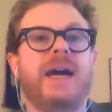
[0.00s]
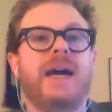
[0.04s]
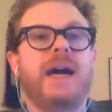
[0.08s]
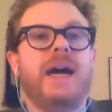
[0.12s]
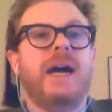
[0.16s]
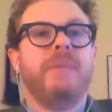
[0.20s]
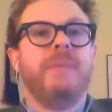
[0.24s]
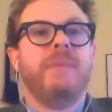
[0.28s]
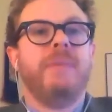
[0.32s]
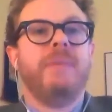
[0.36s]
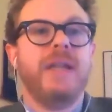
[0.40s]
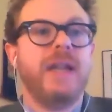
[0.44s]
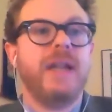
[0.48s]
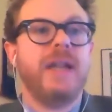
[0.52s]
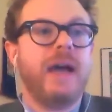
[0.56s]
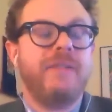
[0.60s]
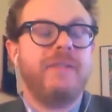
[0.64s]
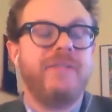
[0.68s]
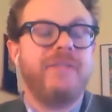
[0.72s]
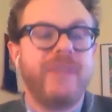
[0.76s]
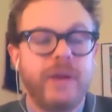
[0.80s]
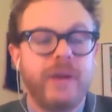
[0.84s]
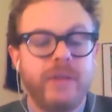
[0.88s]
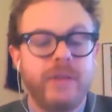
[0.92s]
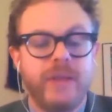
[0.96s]
I mean, I
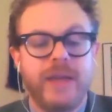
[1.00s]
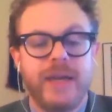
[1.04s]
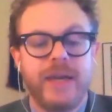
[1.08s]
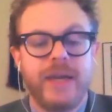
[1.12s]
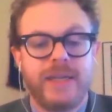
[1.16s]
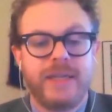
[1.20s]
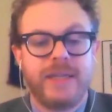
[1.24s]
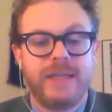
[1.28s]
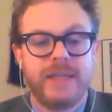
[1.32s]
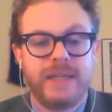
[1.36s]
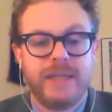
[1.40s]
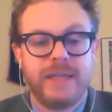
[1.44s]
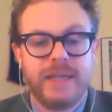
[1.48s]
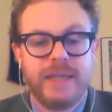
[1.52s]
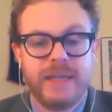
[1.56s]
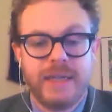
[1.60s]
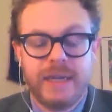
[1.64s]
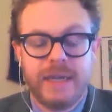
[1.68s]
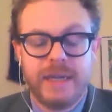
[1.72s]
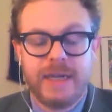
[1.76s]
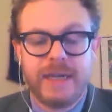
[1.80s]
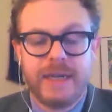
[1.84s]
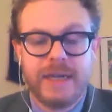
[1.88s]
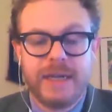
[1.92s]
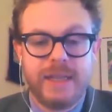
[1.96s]
found that
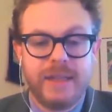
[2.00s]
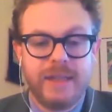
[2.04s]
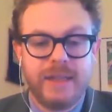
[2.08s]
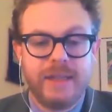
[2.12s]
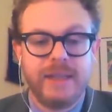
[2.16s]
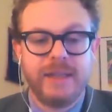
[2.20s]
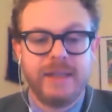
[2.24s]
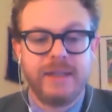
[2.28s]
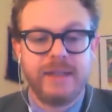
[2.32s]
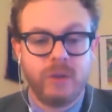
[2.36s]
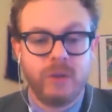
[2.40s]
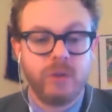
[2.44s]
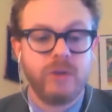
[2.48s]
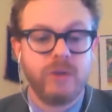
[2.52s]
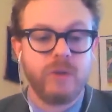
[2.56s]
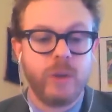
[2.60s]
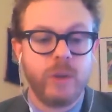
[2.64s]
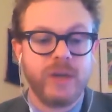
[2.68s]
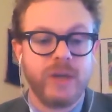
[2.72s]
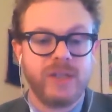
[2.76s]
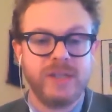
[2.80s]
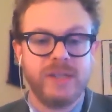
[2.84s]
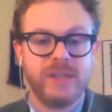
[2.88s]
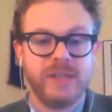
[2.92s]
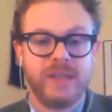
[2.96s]
the sort of
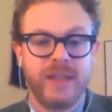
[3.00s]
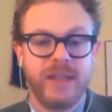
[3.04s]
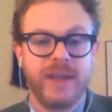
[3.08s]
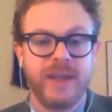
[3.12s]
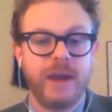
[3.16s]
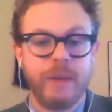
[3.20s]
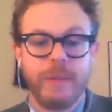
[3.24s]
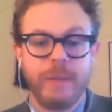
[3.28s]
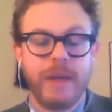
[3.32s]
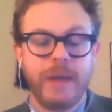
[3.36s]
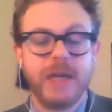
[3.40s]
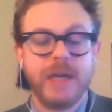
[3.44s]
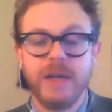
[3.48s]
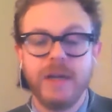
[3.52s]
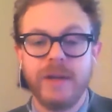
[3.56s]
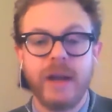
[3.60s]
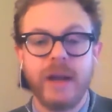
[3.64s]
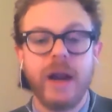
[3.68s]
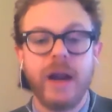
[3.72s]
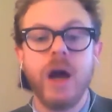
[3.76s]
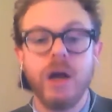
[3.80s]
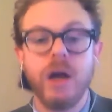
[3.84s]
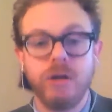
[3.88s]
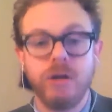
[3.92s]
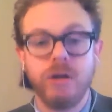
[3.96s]
questions in there, I mean, I could have done
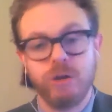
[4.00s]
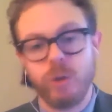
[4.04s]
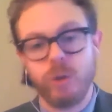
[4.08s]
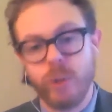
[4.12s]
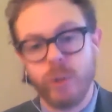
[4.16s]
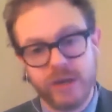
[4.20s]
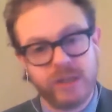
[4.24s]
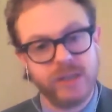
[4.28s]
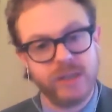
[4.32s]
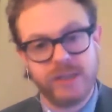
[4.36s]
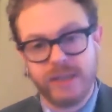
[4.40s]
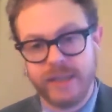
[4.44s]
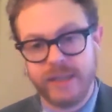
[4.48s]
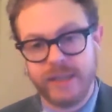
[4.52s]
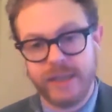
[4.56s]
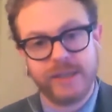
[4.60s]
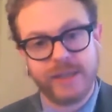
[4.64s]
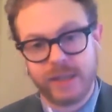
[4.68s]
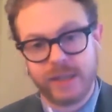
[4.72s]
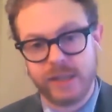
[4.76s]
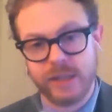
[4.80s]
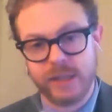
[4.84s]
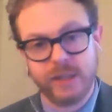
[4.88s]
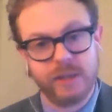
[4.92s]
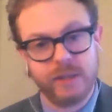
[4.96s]
100 questions in that
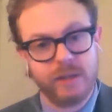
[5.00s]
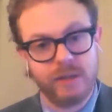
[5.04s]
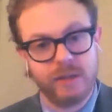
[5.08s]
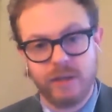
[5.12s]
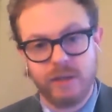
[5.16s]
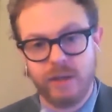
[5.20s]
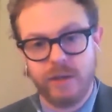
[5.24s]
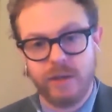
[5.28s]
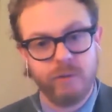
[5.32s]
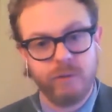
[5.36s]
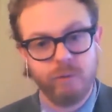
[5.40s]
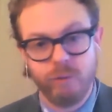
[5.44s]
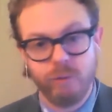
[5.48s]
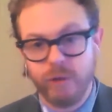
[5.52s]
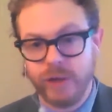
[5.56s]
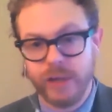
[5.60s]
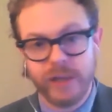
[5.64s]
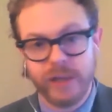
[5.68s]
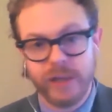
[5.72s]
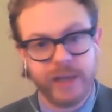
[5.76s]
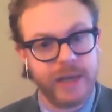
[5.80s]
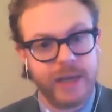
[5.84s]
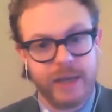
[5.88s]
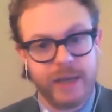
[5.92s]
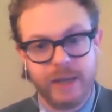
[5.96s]
section.
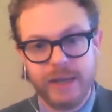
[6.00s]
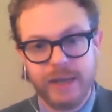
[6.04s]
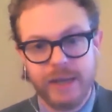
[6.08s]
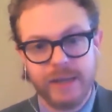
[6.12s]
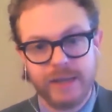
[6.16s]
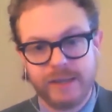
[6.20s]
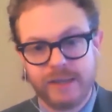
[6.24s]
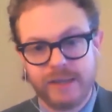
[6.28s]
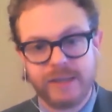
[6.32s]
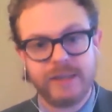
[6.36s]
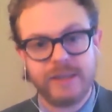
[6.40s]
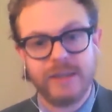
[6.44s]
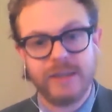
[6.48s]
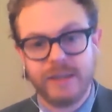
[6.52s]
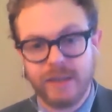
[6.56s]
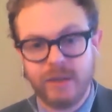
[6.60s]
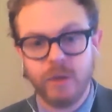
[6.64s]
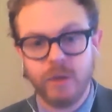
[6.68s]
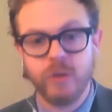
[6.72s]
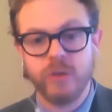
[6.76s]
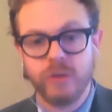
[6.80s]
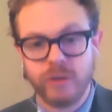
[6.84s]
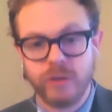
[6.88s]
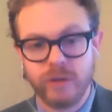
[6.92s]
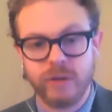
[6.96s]
Really. It, it's
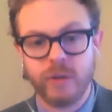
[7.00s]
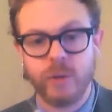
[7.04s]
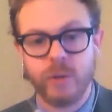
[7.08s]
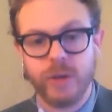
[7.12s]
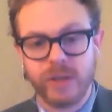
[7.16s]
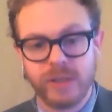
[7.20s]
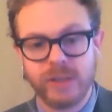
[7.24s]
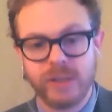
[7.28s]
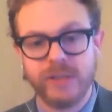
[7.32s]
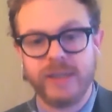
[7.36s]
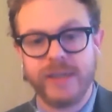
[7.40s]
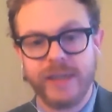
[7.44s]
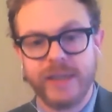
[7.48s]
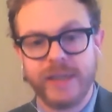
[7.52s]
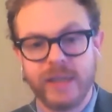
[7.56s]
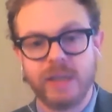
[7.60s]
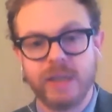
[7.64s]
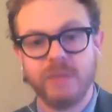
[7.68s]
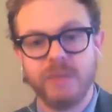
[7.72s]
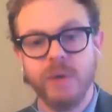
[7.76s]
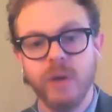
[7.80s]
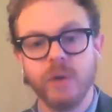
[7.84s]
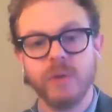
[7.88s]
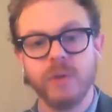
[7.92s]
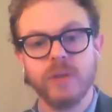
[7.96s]
Those are the questions I get the
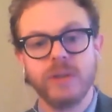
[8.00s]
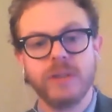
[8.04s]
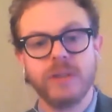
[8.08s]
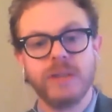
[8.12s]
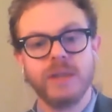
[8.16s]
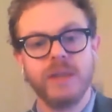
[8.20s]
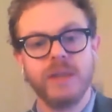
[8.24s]
most.